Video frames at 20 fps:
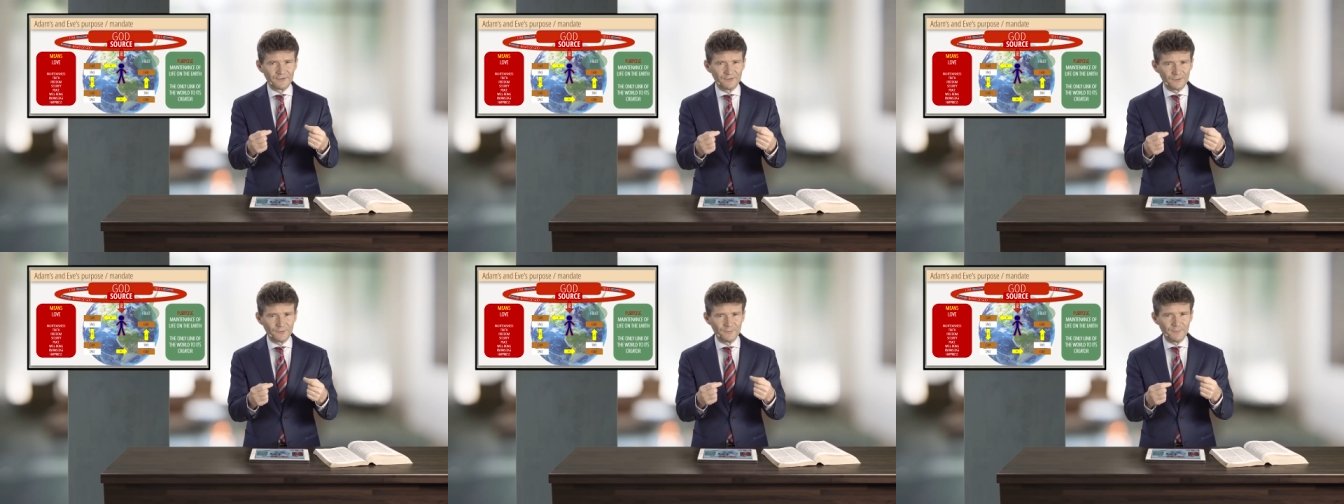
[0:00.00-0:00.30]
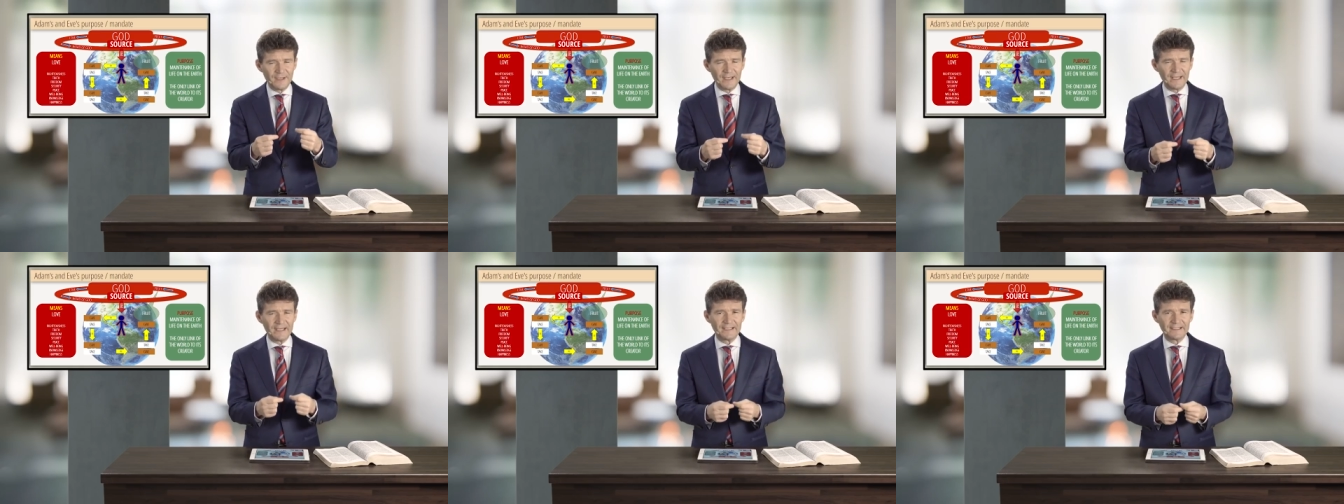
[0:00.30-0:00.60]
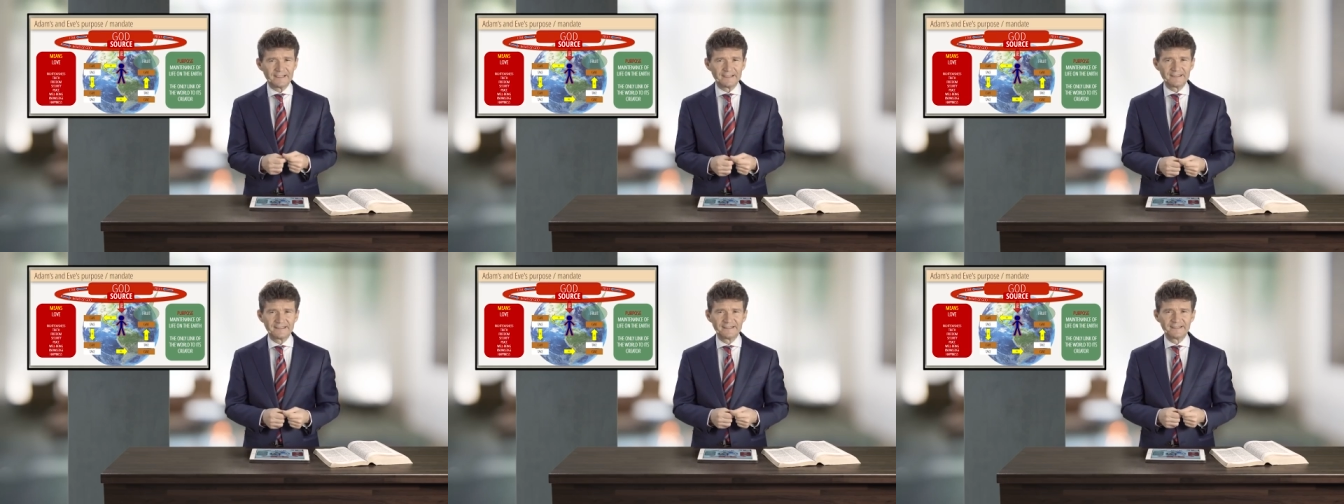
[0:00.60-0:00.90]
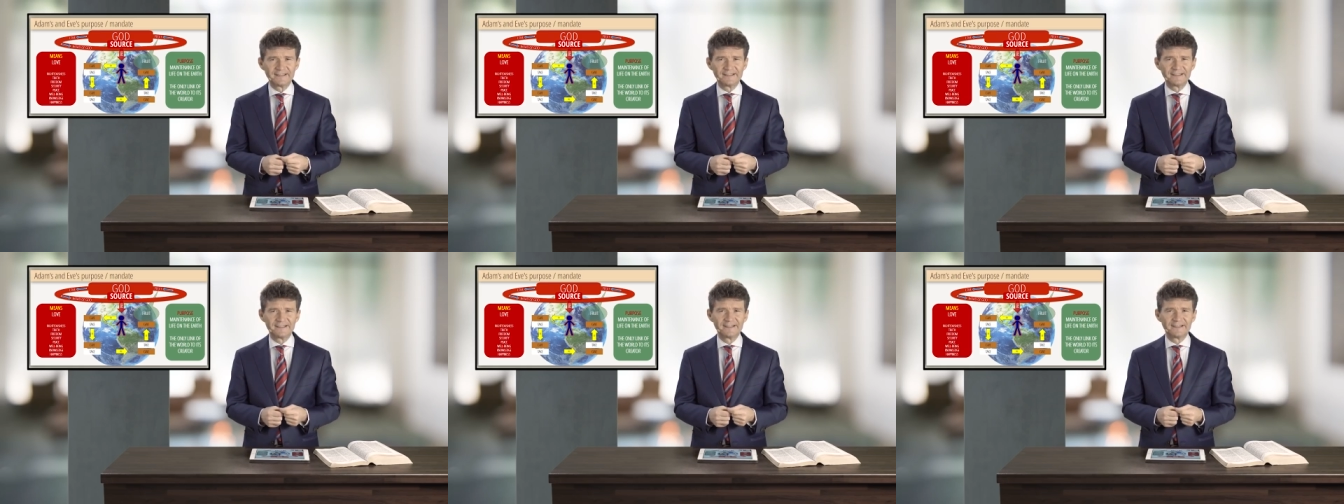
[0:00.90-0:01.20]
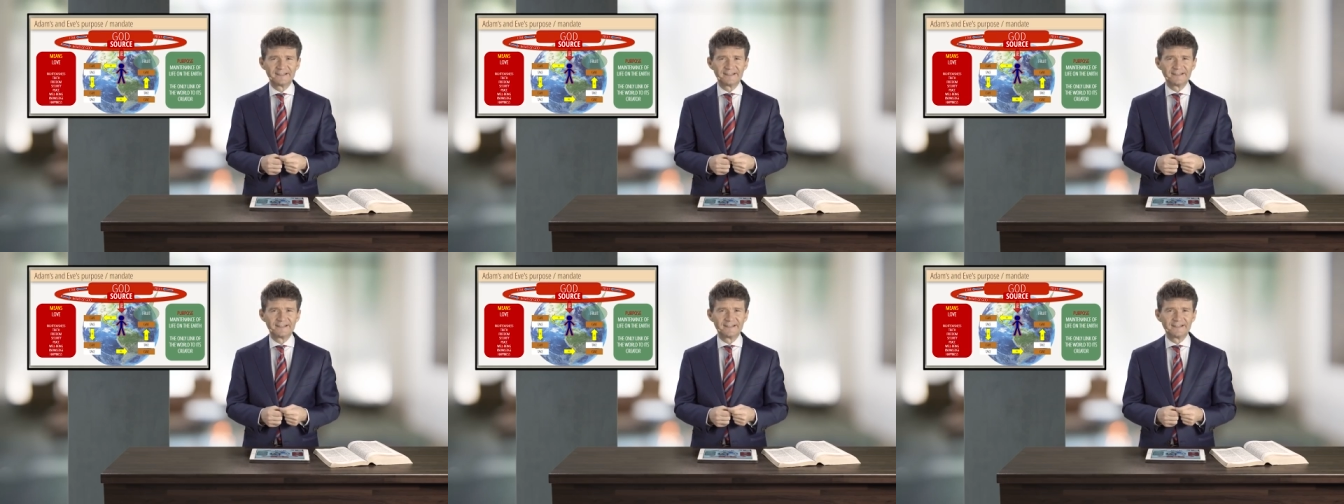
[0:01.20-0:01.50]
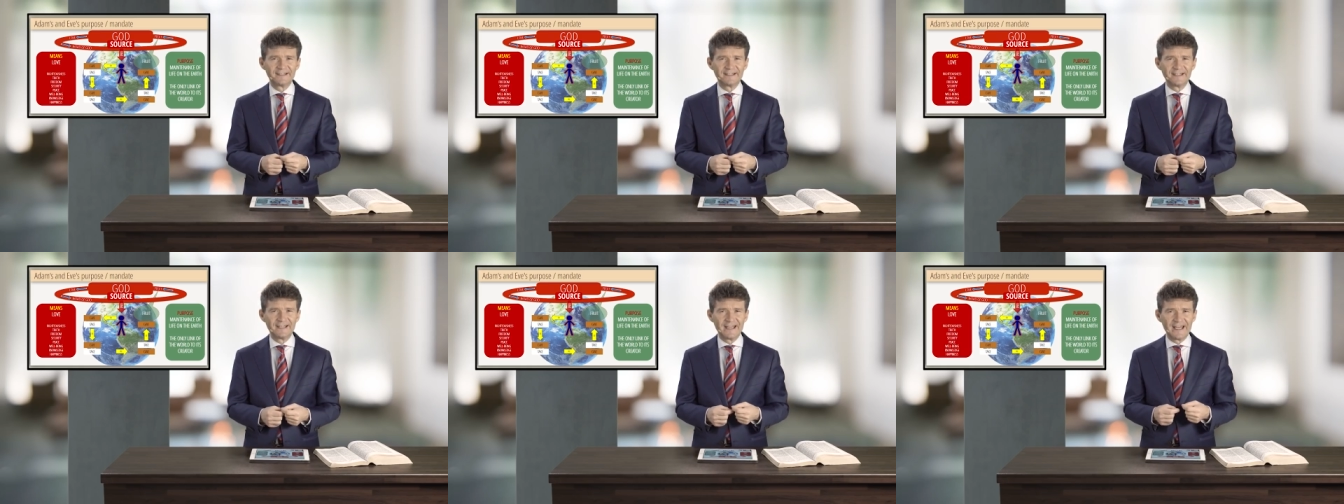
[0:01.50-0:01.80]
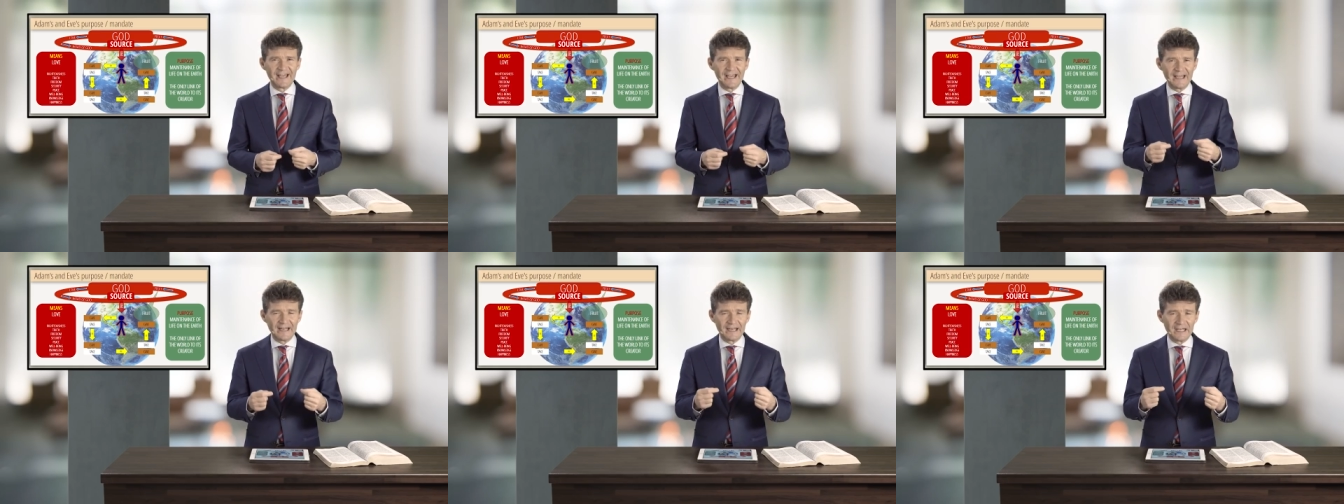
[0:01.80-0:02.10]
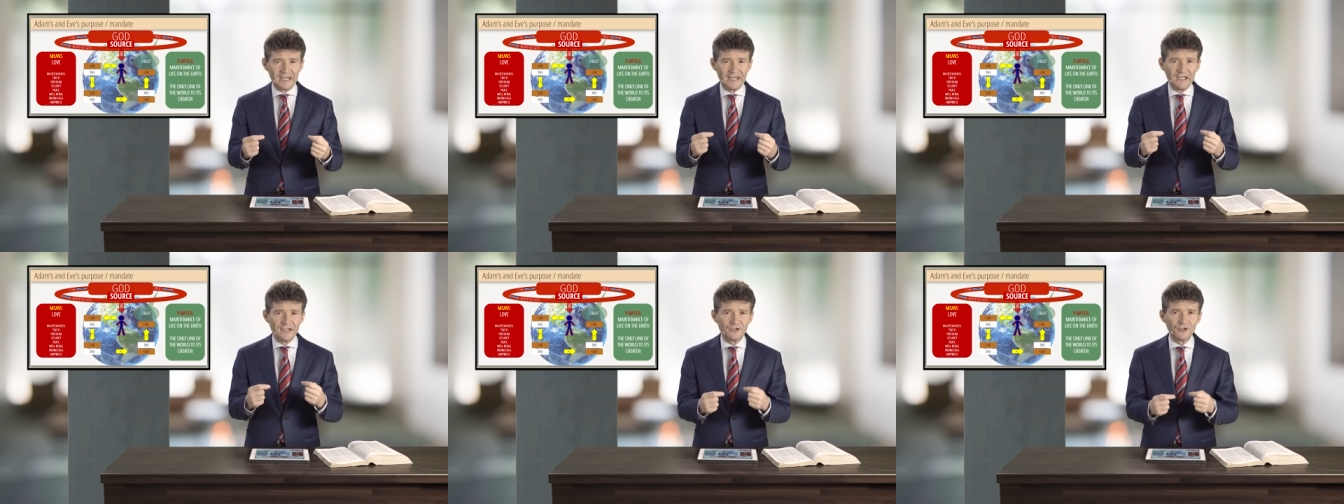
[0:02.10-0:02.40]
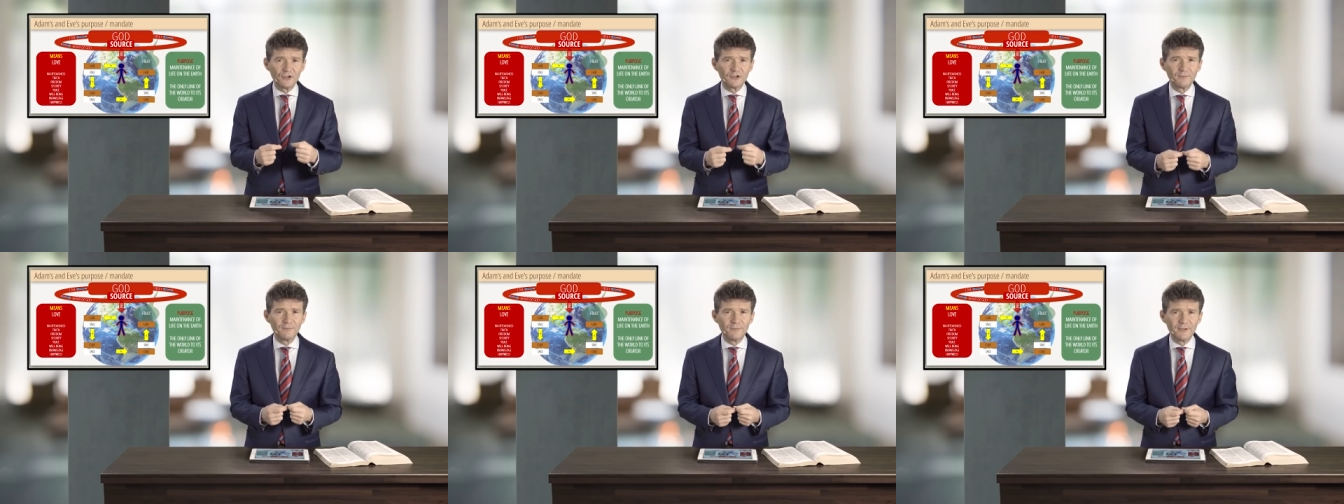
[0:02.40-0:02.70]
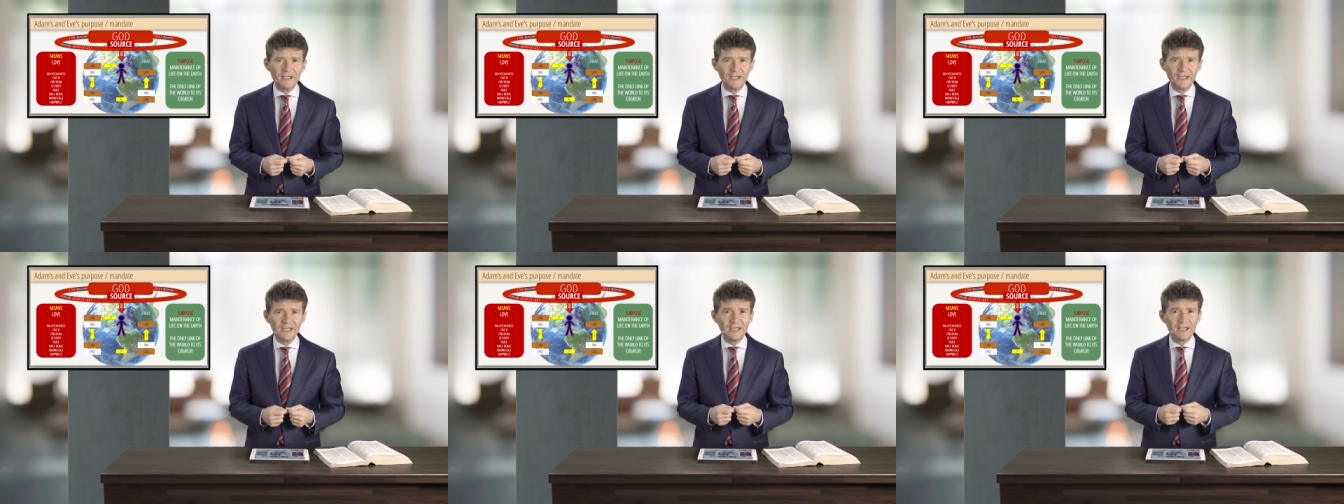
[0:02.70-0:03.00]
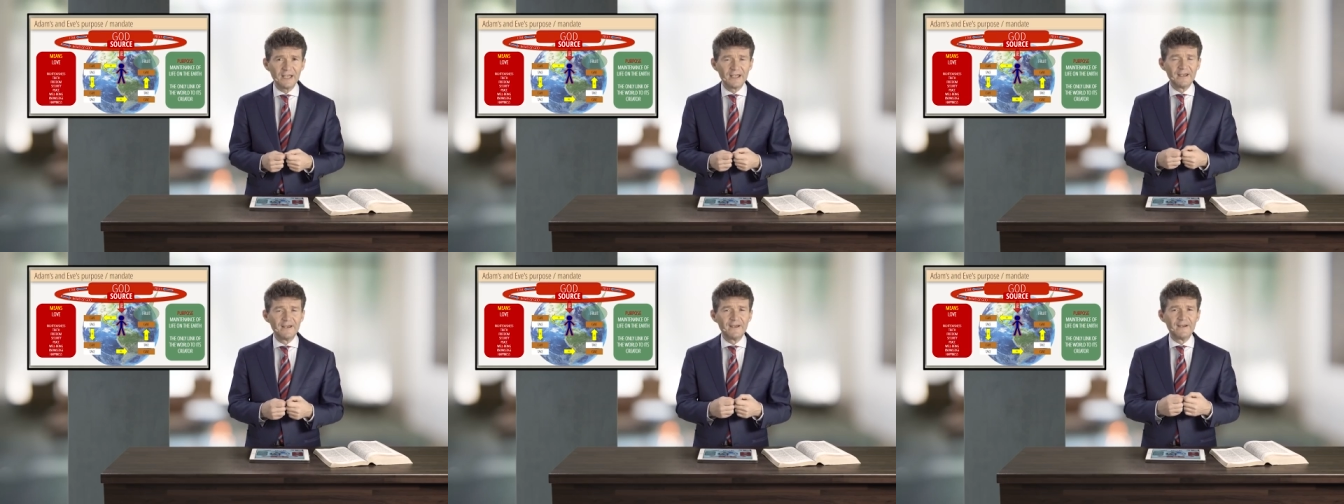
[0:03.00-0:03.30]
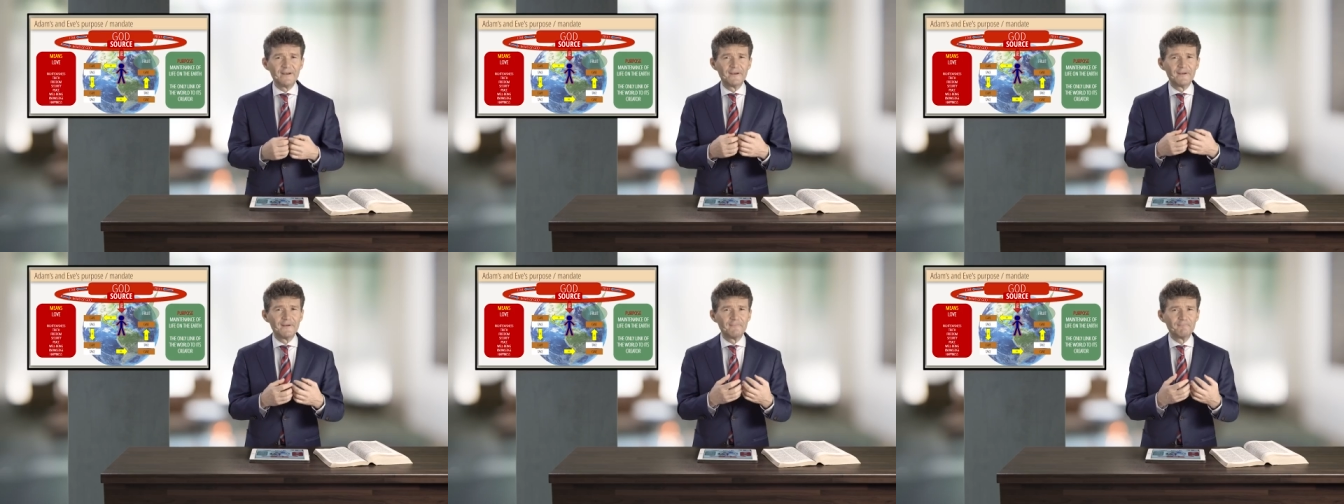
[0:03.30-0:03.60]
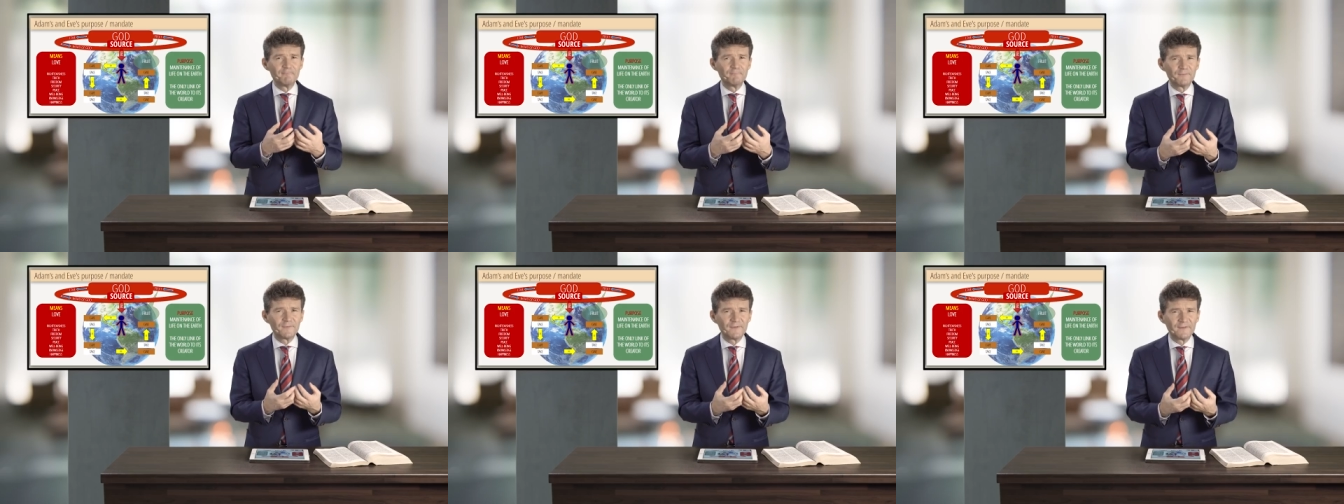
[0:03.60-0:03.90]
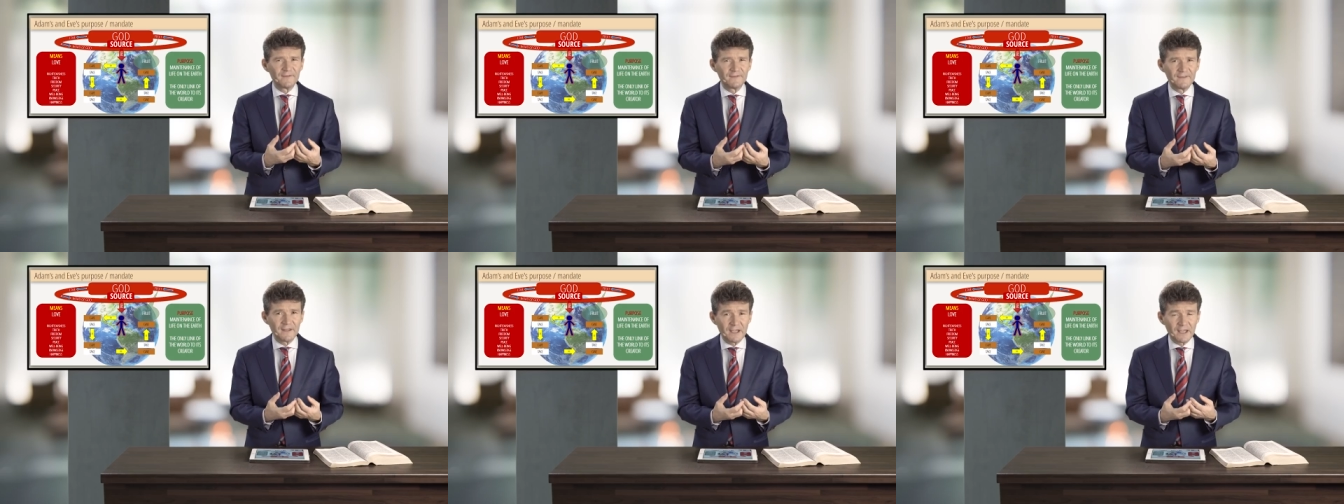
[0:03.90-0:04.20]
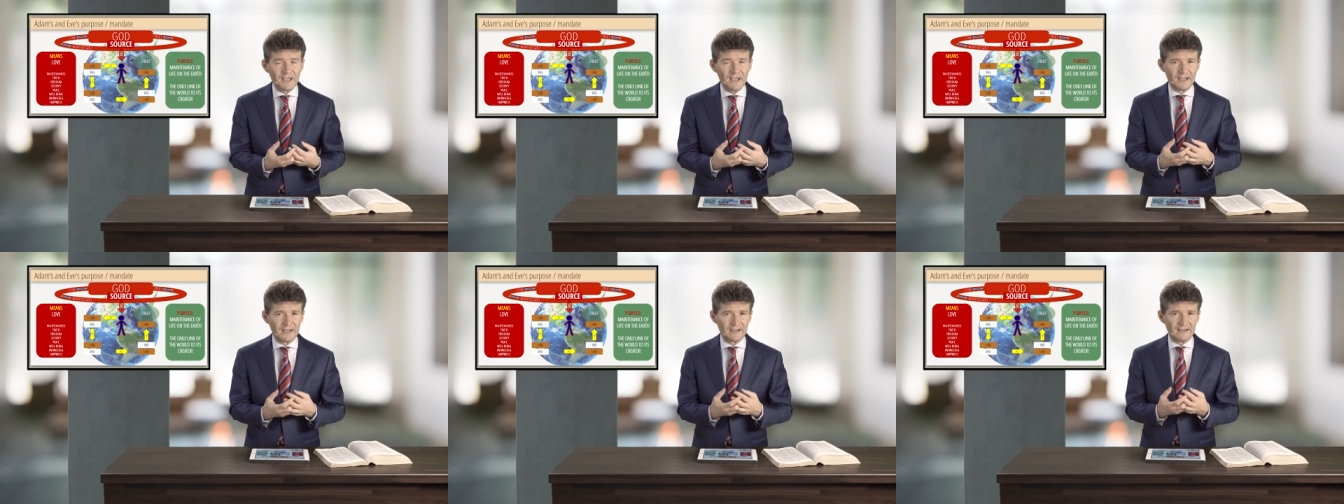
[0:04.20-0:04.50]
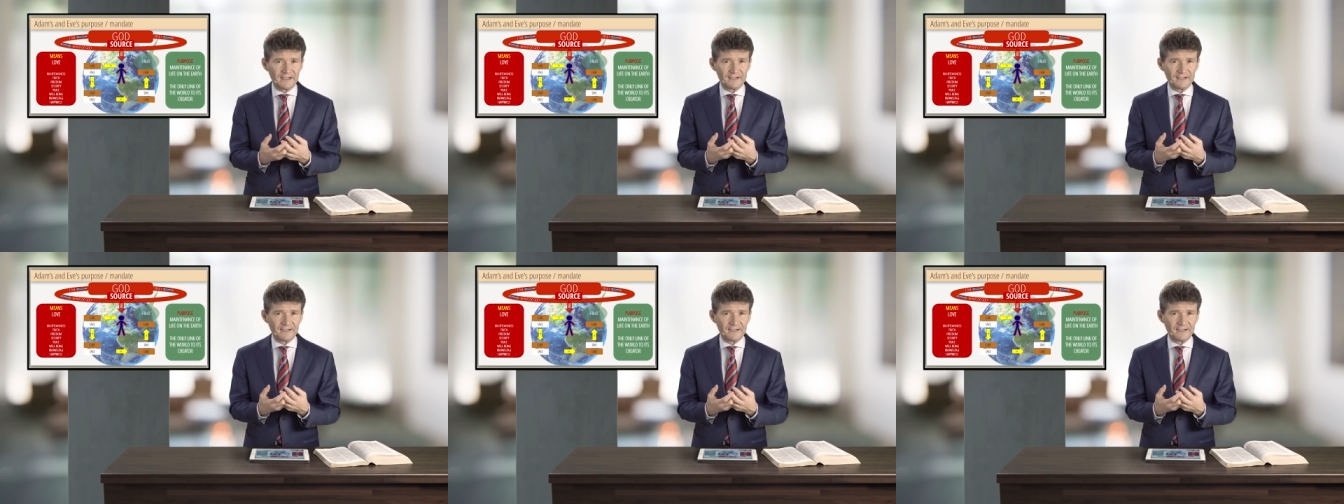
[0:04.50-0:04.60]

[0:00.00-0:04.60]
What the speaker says: to man. And he should be the king.